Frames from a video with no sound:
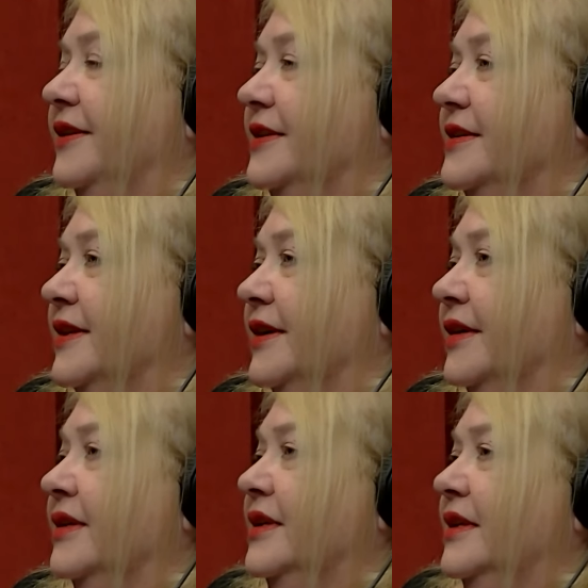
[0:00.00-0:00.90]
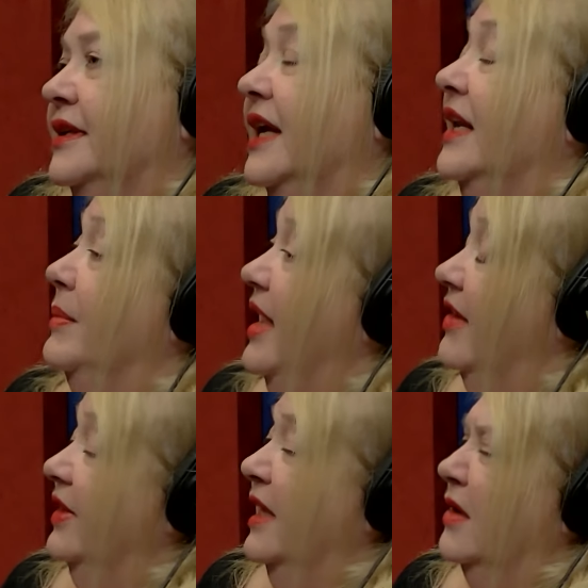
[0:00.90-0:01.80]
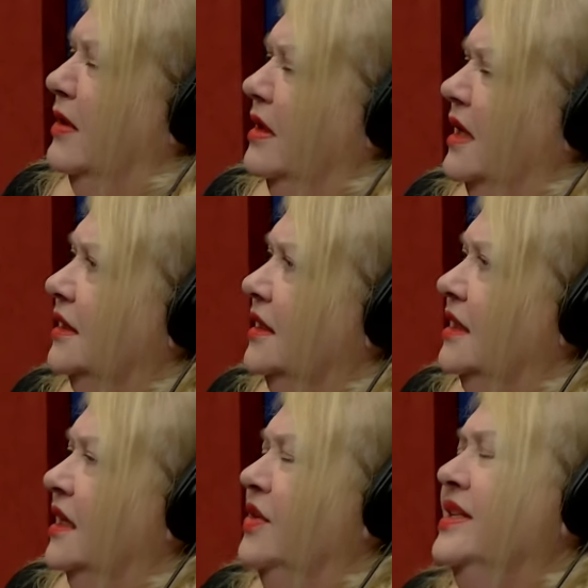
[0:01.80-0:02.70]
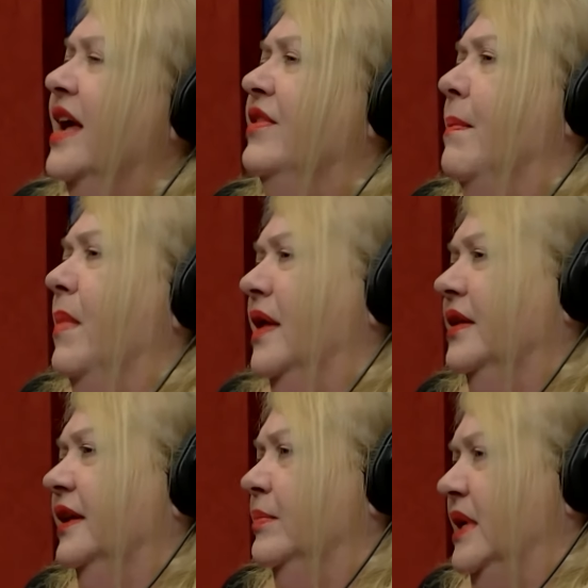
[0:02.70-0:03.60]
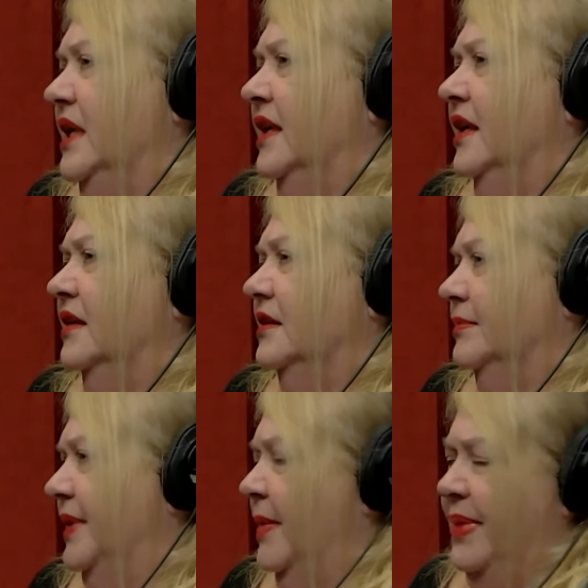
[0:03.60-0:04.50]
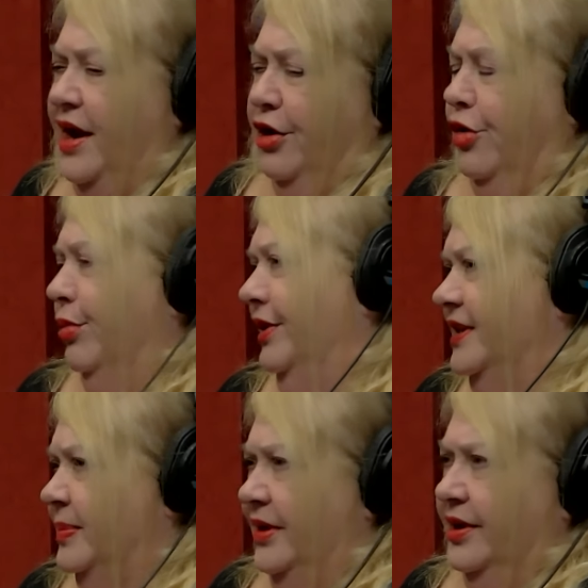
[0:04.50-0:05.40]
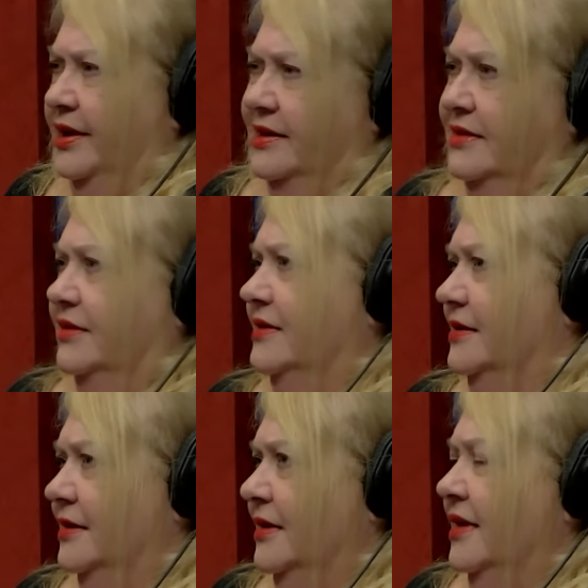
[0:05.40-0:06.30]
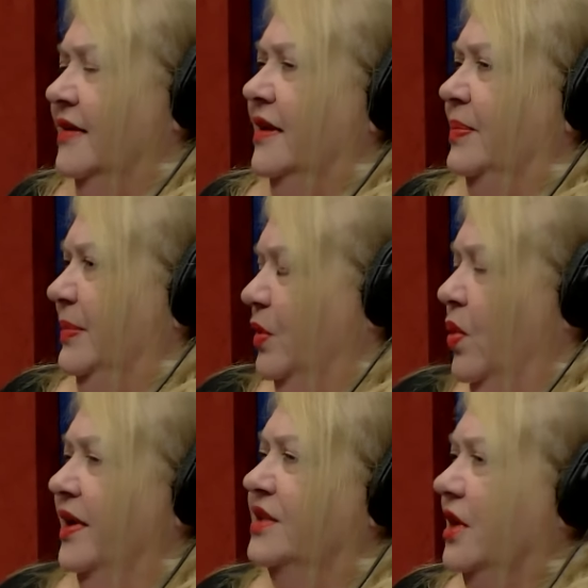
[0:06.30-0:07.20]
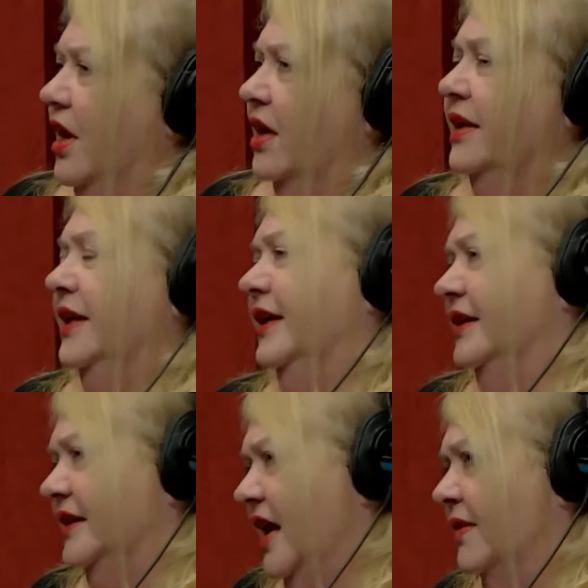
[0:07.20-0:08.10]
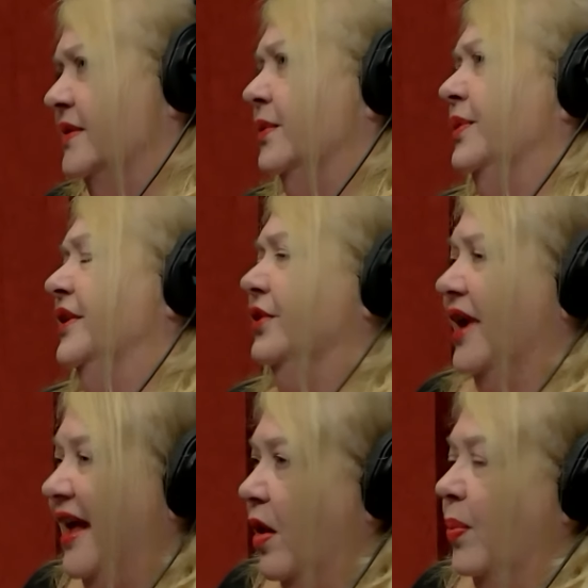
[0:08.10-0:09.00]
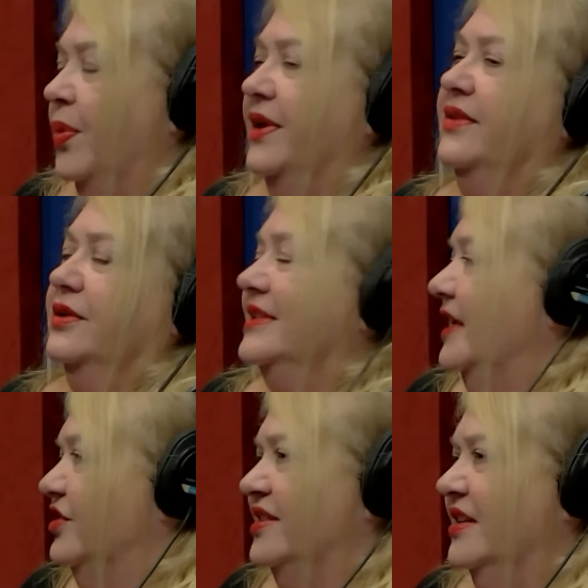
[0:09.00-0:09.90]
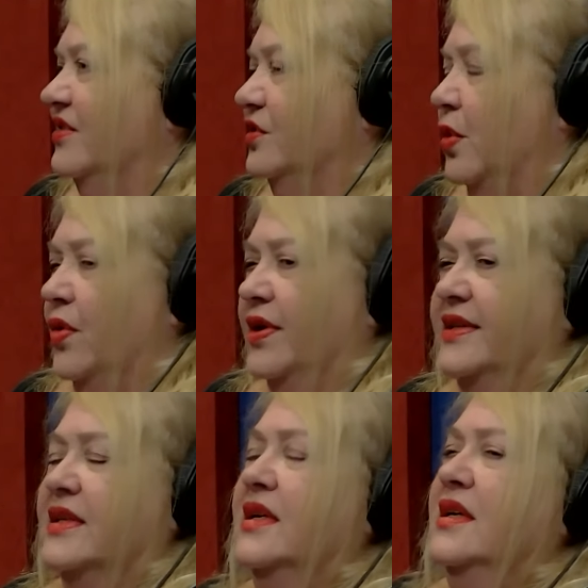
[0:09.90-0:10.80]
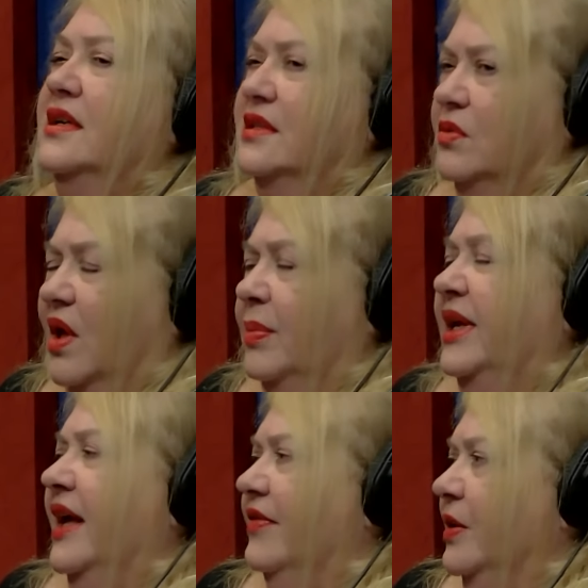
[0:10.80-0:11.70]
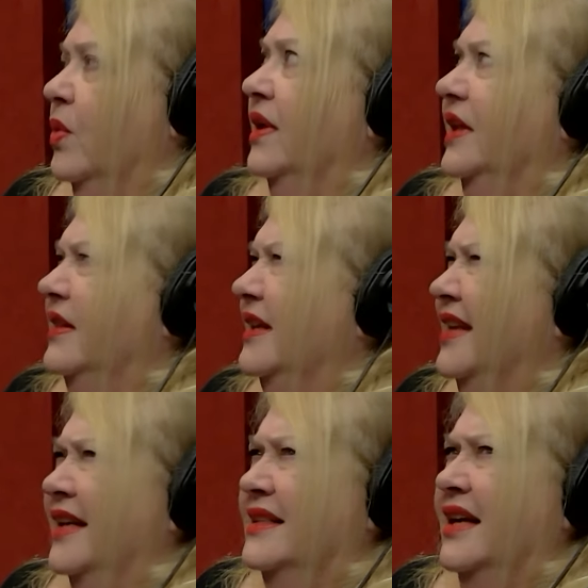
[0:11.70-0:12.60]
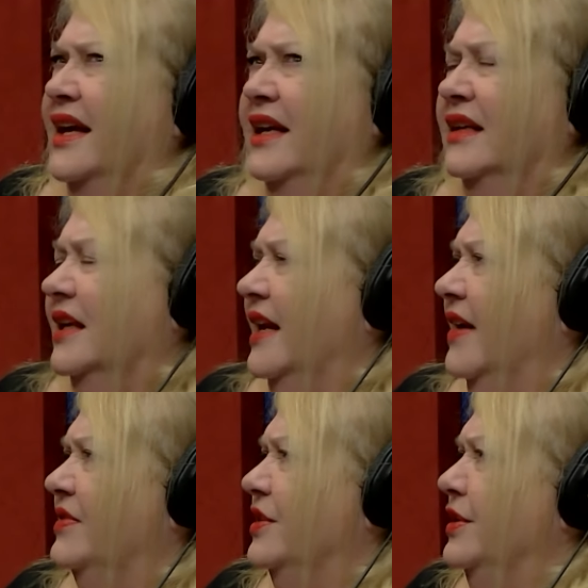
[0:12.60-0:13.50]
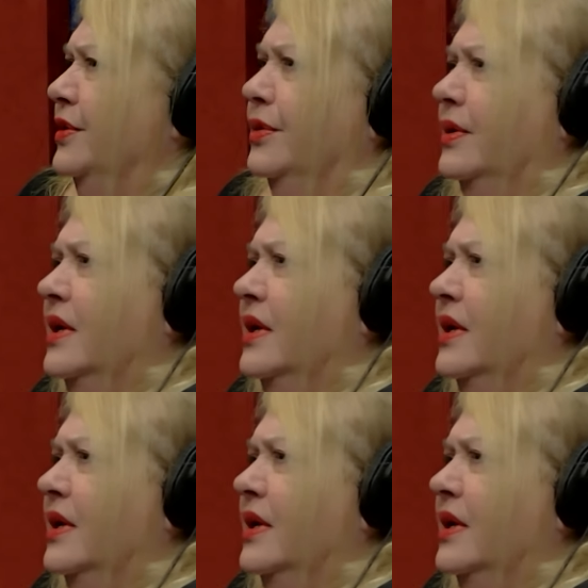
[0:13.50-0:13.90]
is their date. I'm having. I don't. I used to have a monthly meeting about paranormal experiences that people want to talk and get counsel with or help with or just hear stories. So I'll be having one, I think, that day, that afternoon.